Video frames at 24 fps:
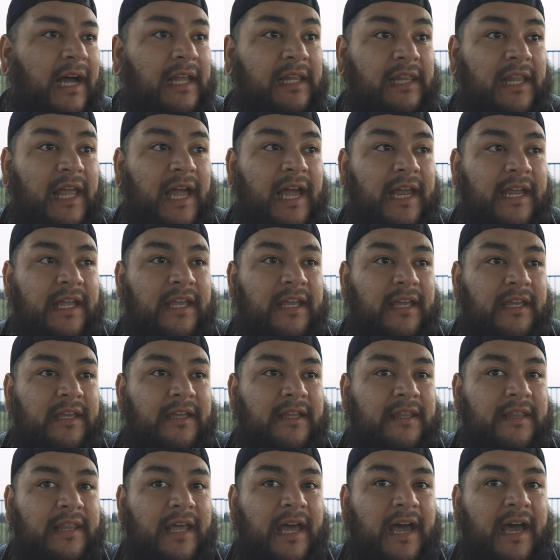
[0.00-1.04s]
I like
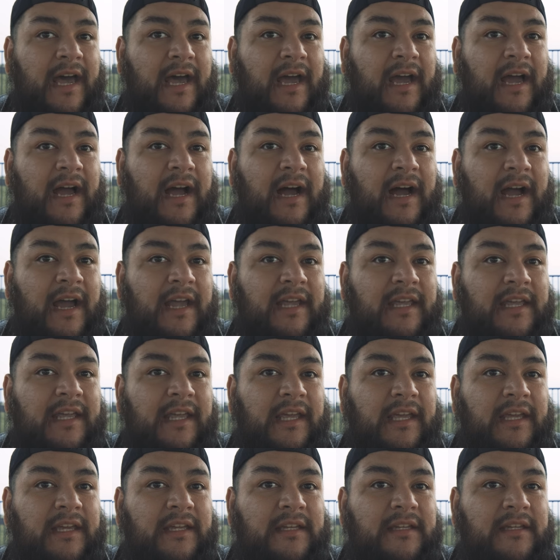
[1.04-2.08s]
that I
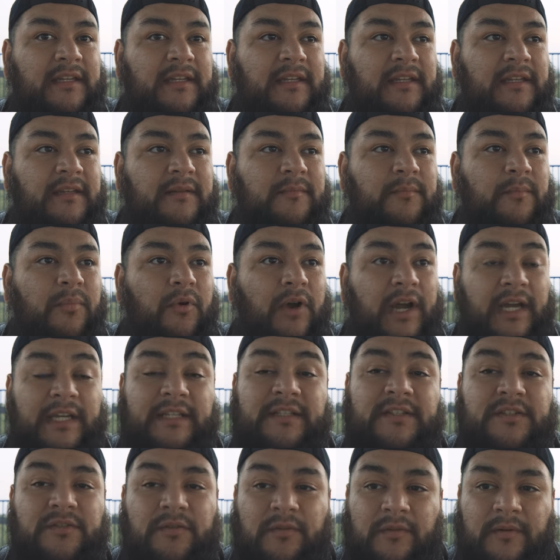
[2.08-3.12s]
can
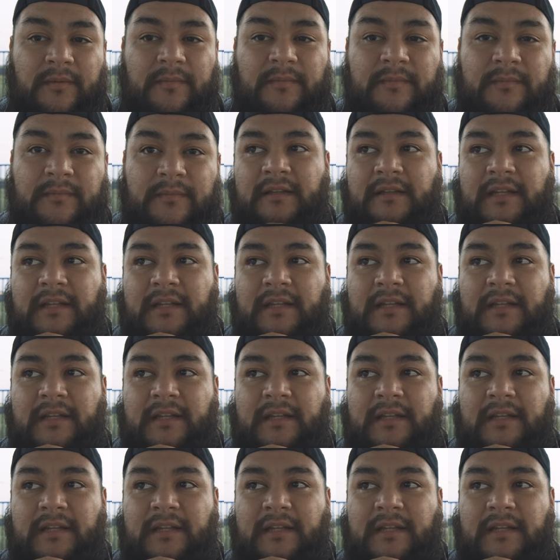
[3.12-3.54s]
brainstorm.